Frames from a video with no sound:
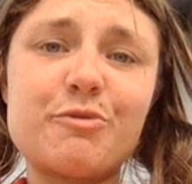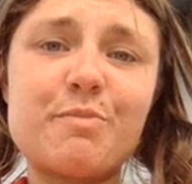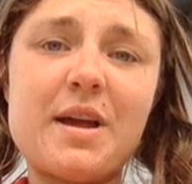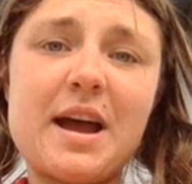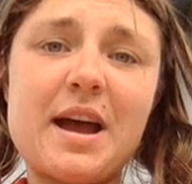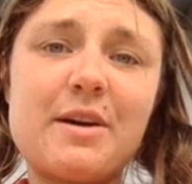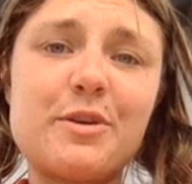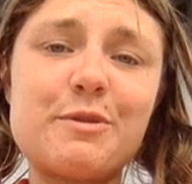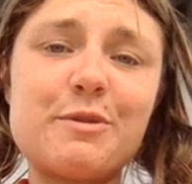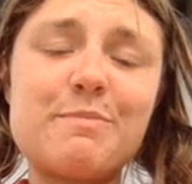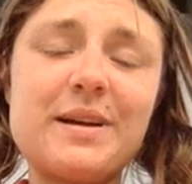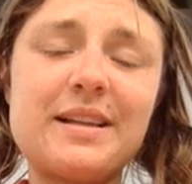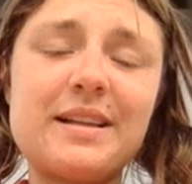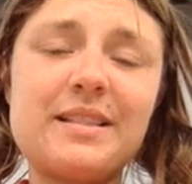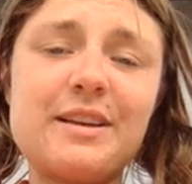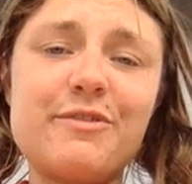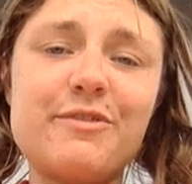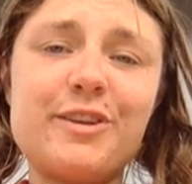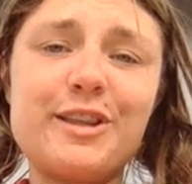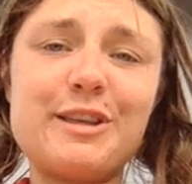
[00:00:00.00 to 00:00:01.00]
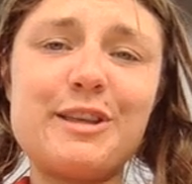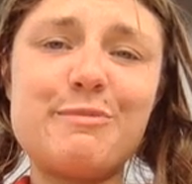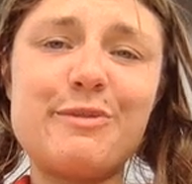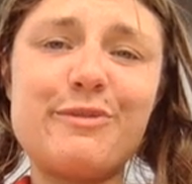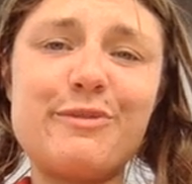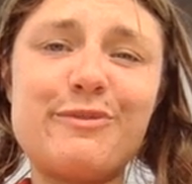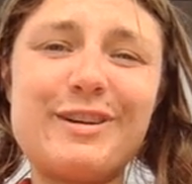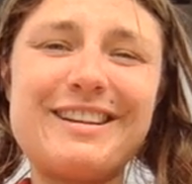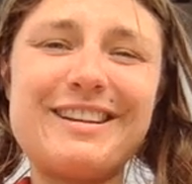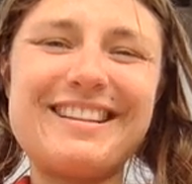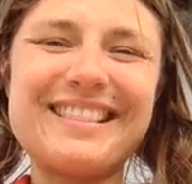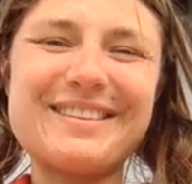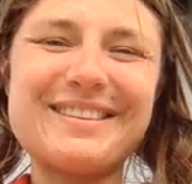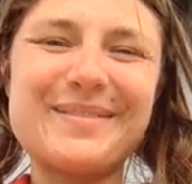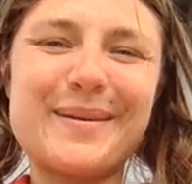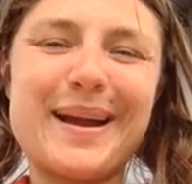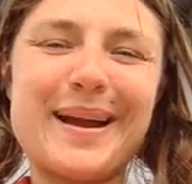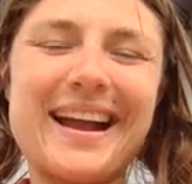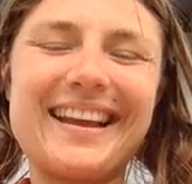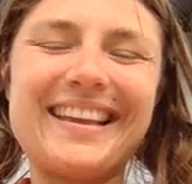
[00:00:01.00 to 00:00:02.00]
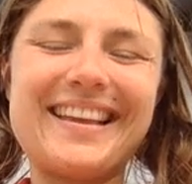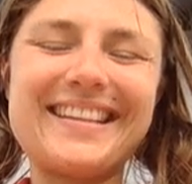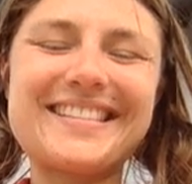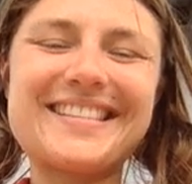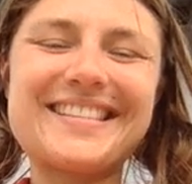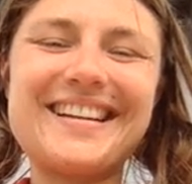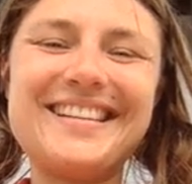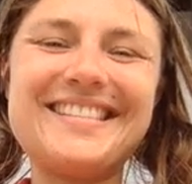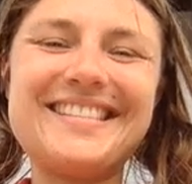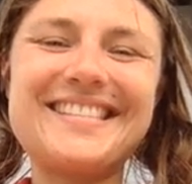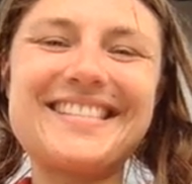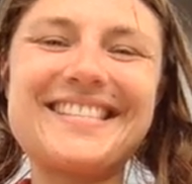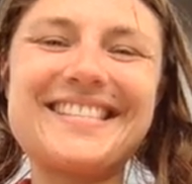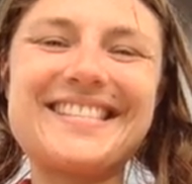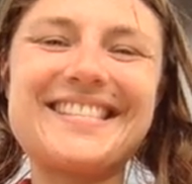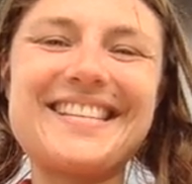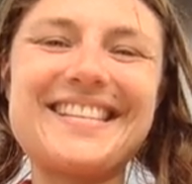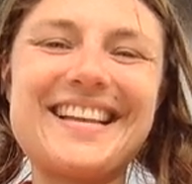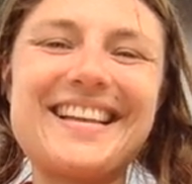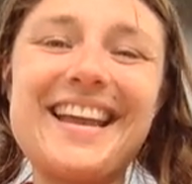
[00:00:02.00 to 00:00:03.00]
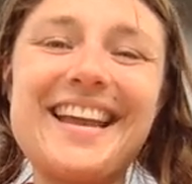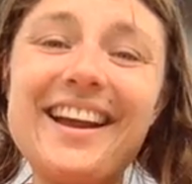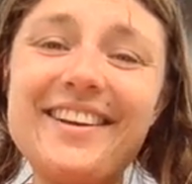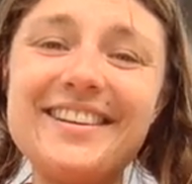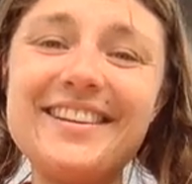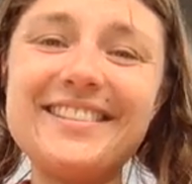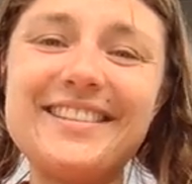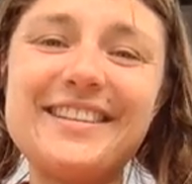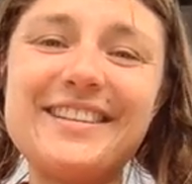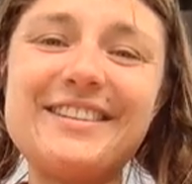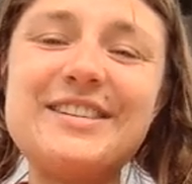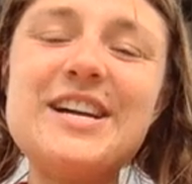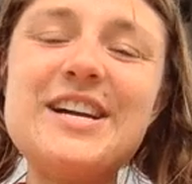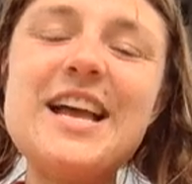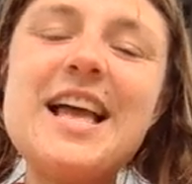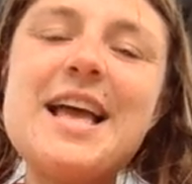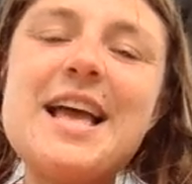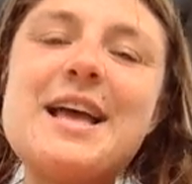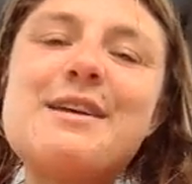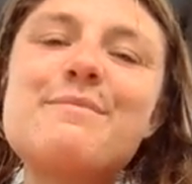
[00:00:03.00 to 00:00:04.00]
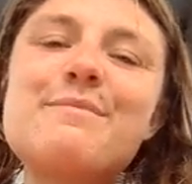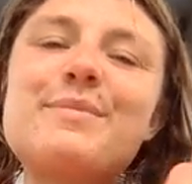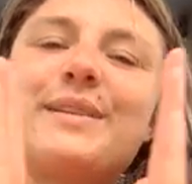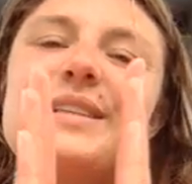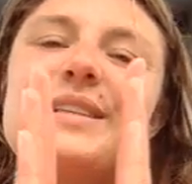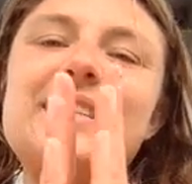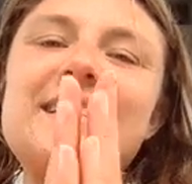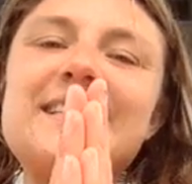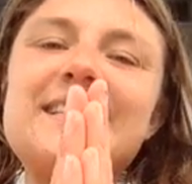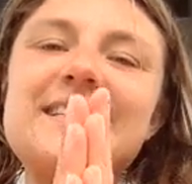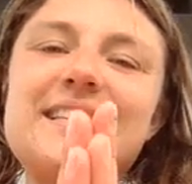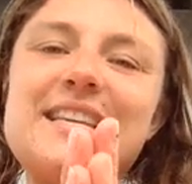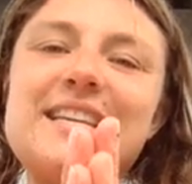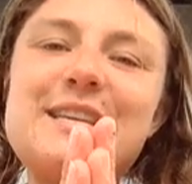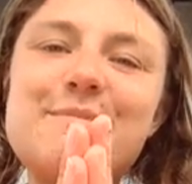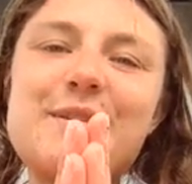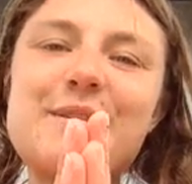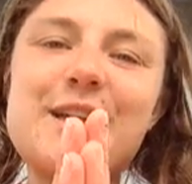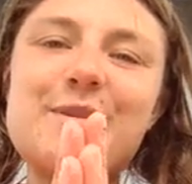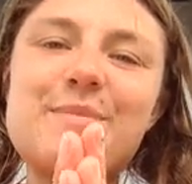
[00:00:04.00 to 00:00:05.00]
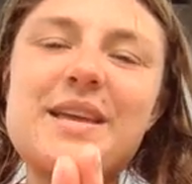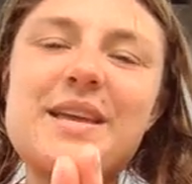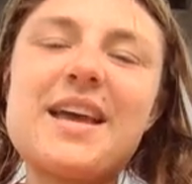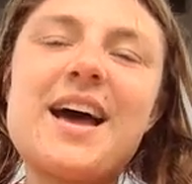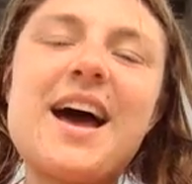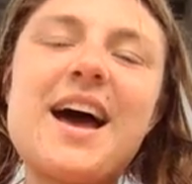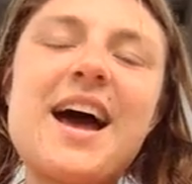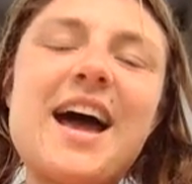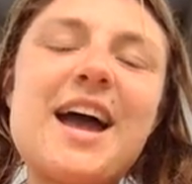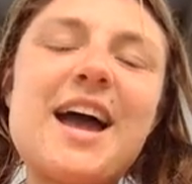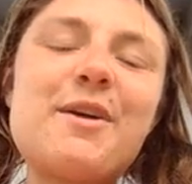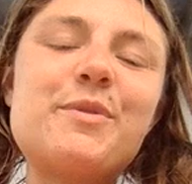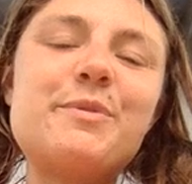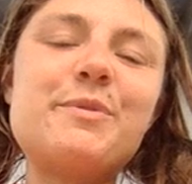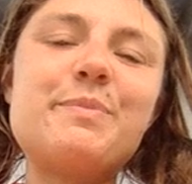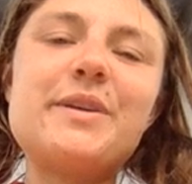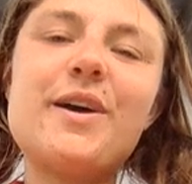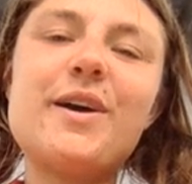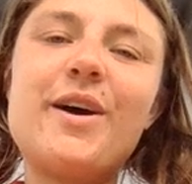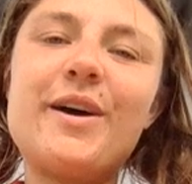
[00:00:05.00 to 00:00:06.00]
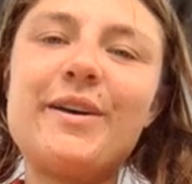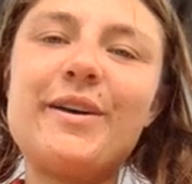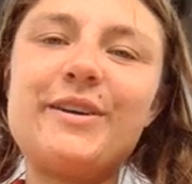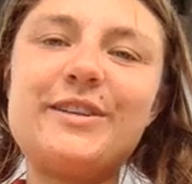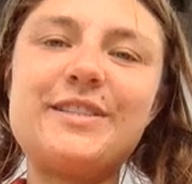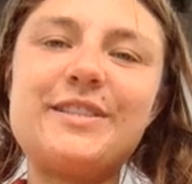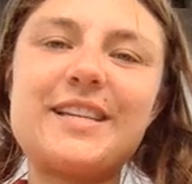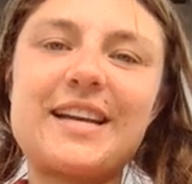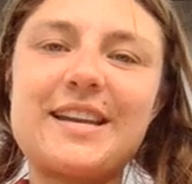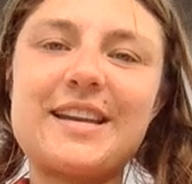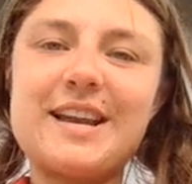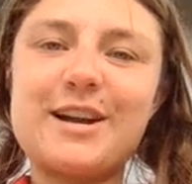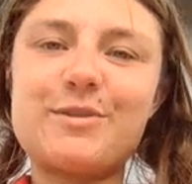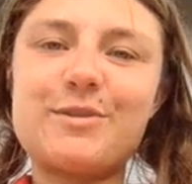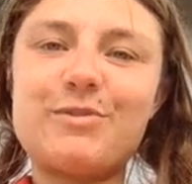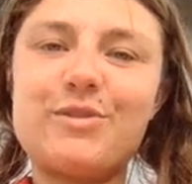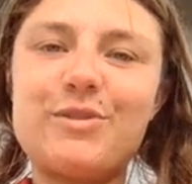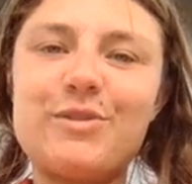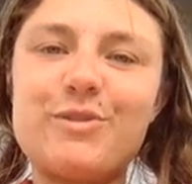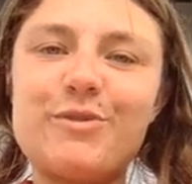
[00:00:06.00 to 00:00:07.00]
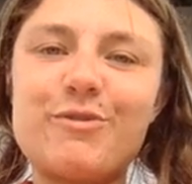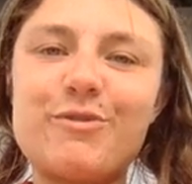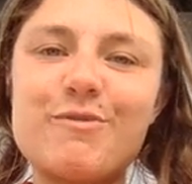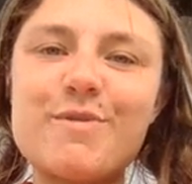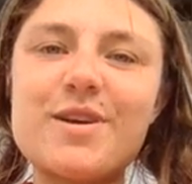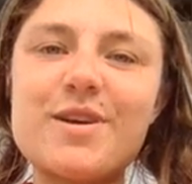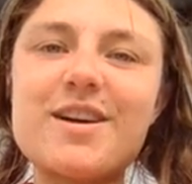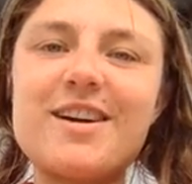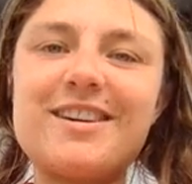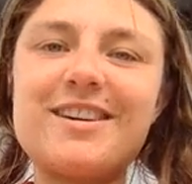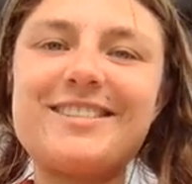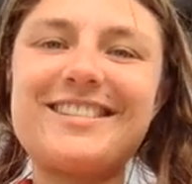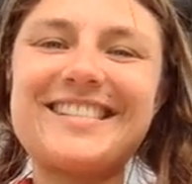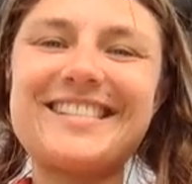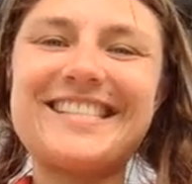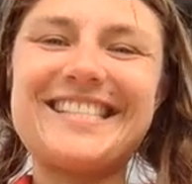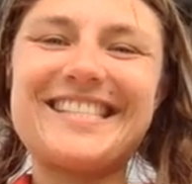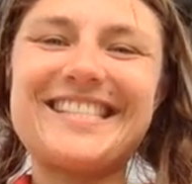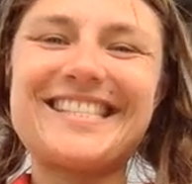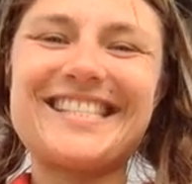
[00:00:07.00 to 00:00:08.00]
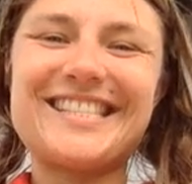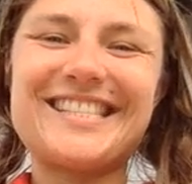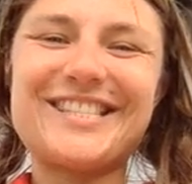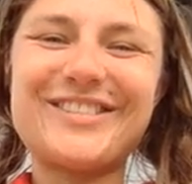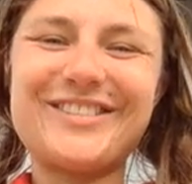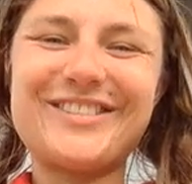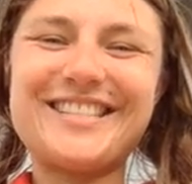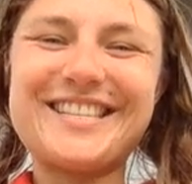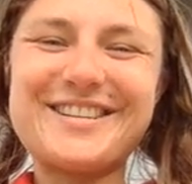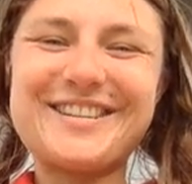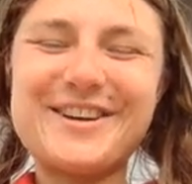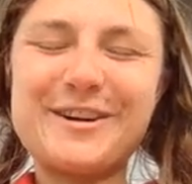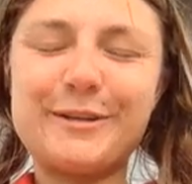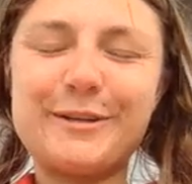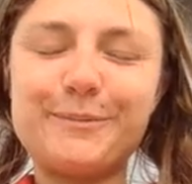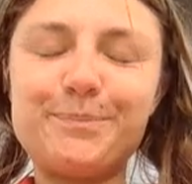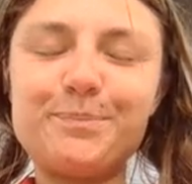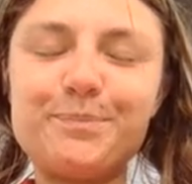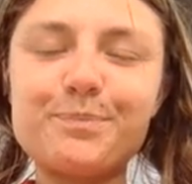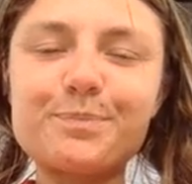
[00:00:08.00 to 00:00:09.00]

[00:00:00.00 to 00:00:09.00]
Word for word: power by lovingly befriending the miraculous consciousness that carries you, please email me. I would be honored to connect with you through a consciousness consulting call.